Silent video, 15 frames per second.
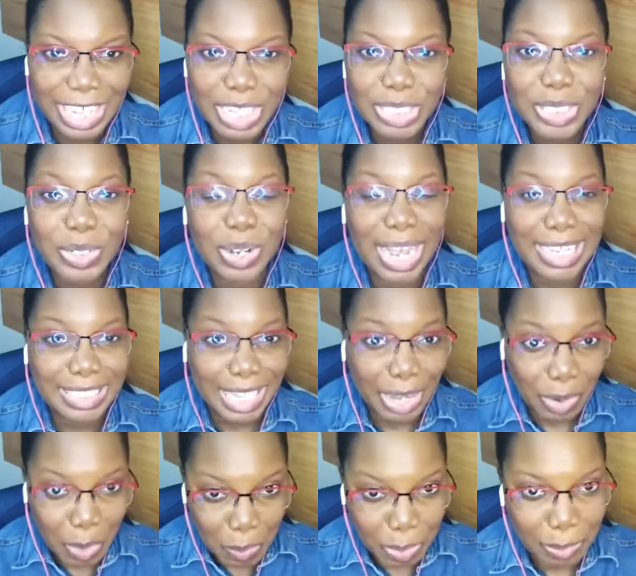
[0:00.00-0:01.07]
So as I
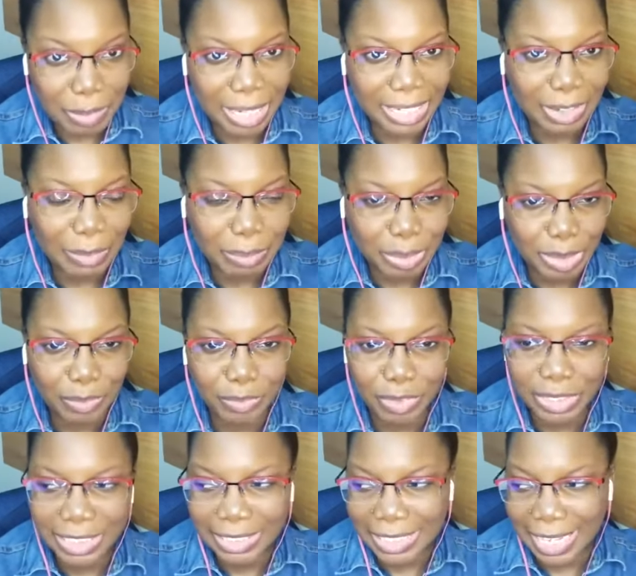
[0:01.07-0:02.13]
open my computer for
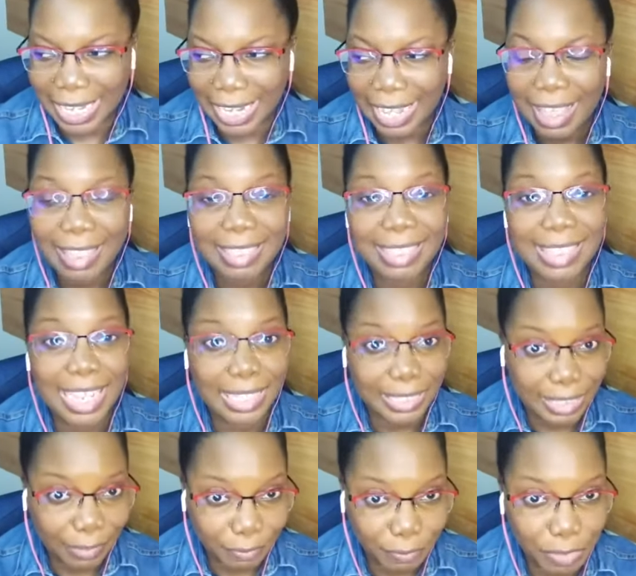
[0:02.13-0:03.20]
the day,
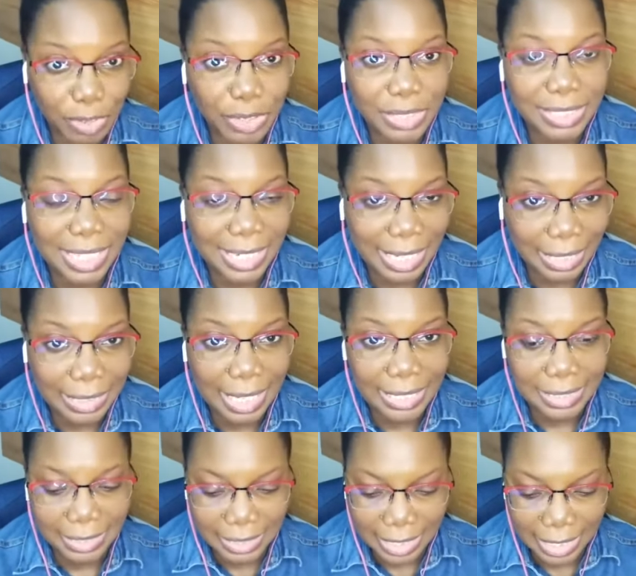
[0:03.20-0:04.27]
it's the first thing that I
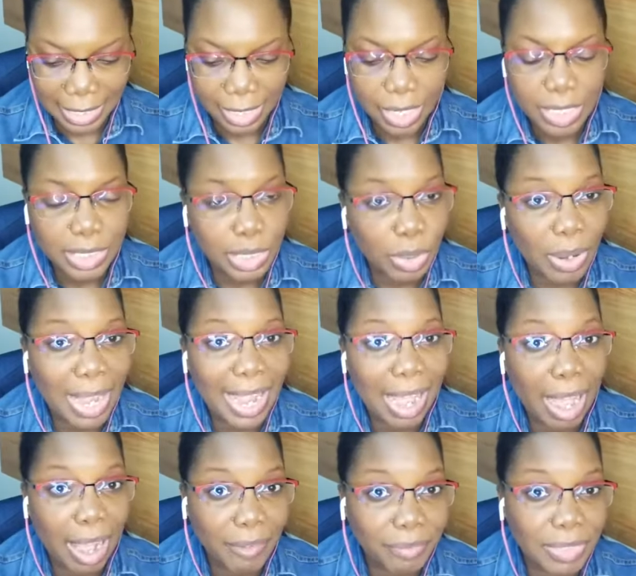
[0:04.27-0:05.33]
see. So I
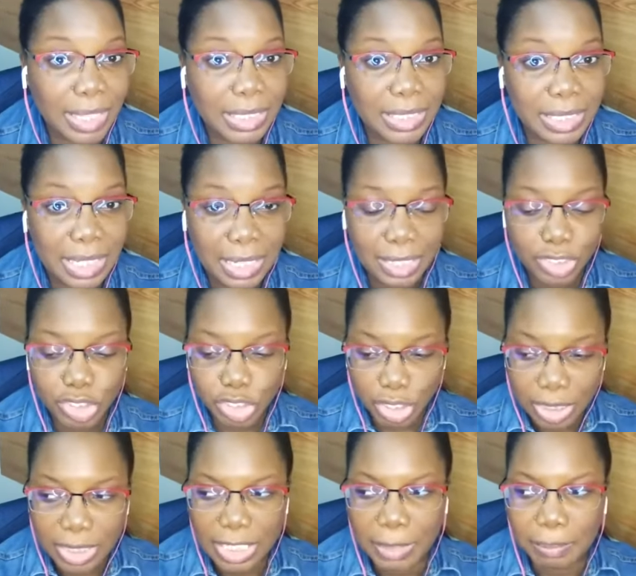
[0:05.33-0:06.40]
have this
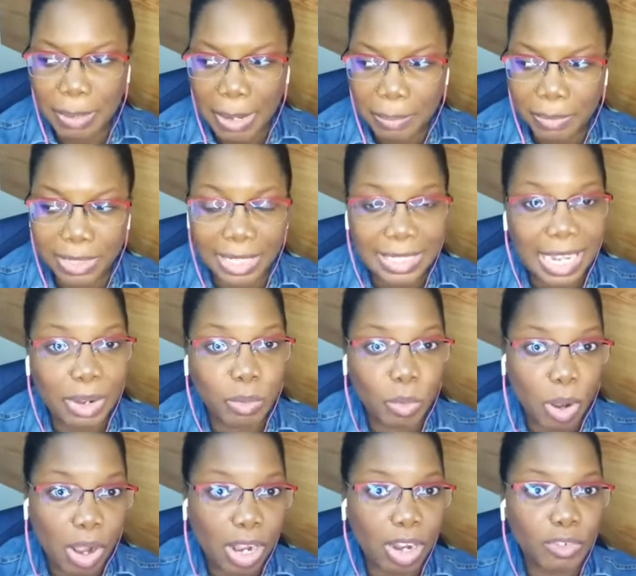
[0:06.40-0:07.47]
trusted paper that I
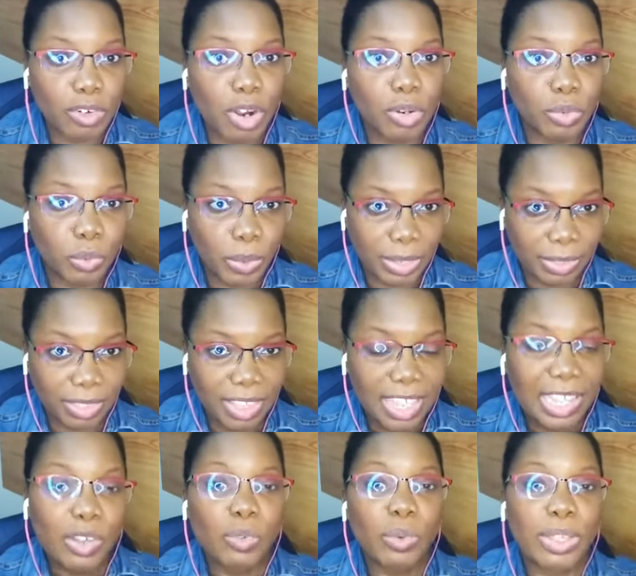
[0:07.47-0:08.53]
walk around
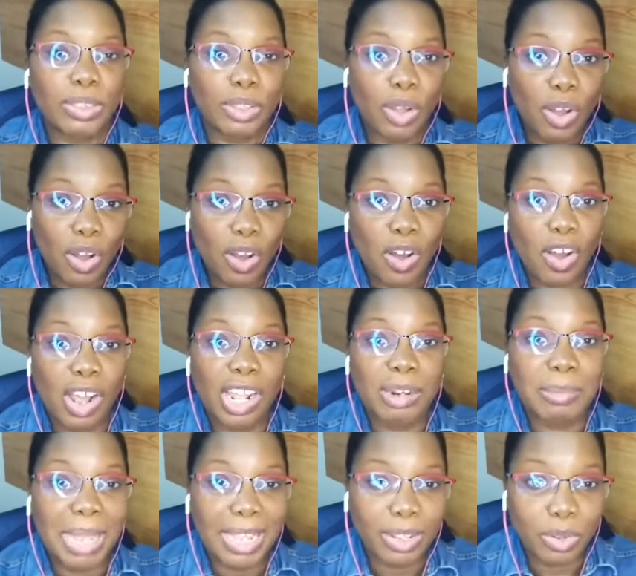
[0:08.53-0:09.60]
with all
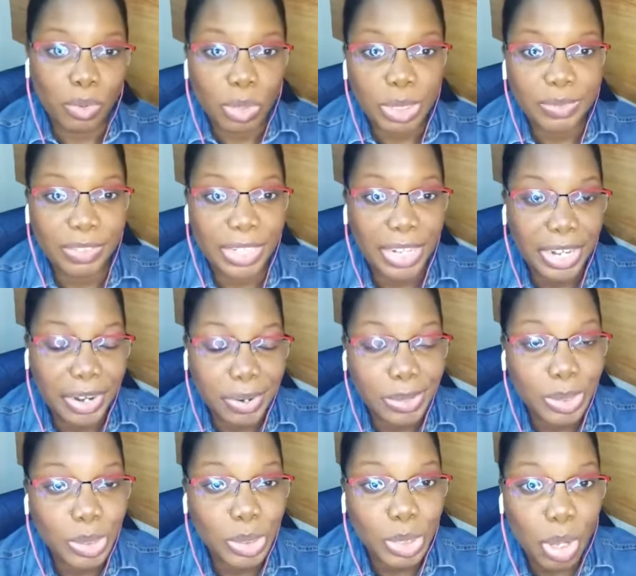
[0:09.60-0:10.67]
my goals for the year.
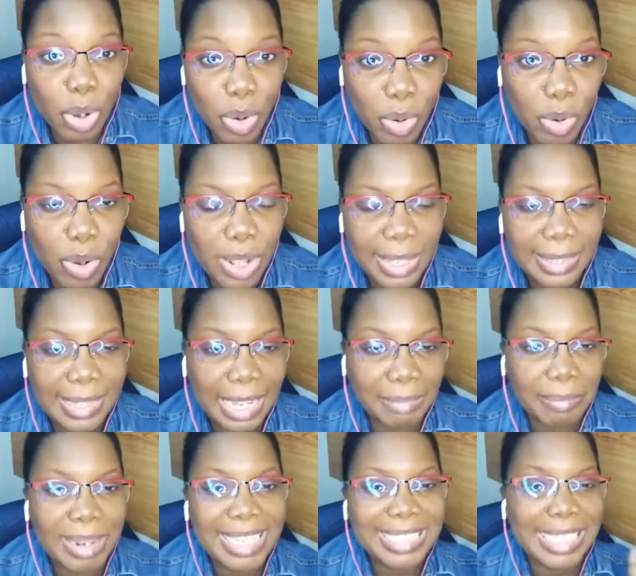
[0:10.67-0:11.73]
So that
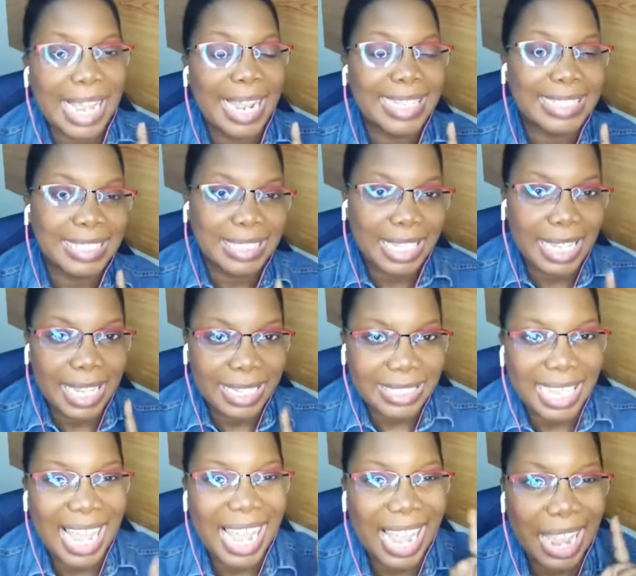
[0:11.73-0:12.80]
means I see it
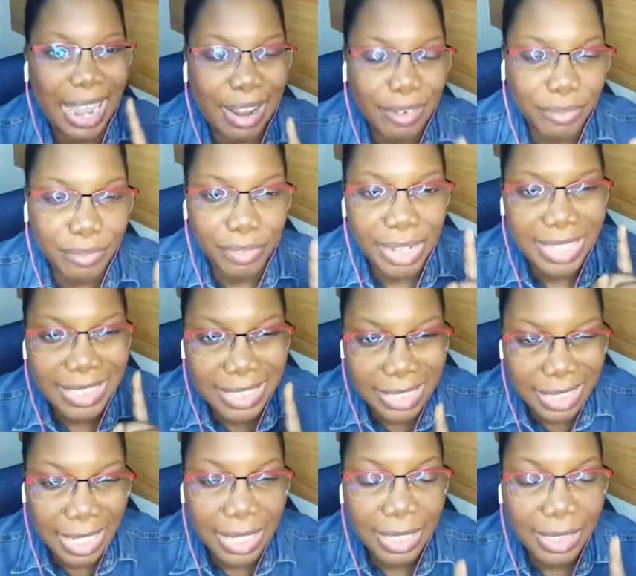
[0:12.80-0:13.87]
every
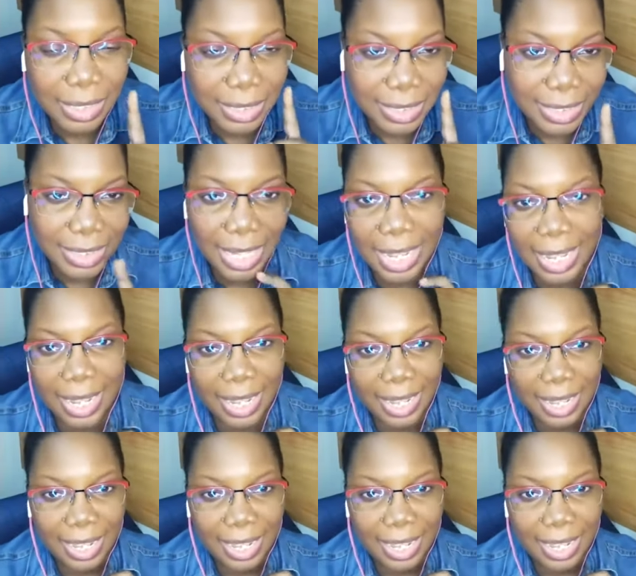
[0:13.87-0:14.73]
single day.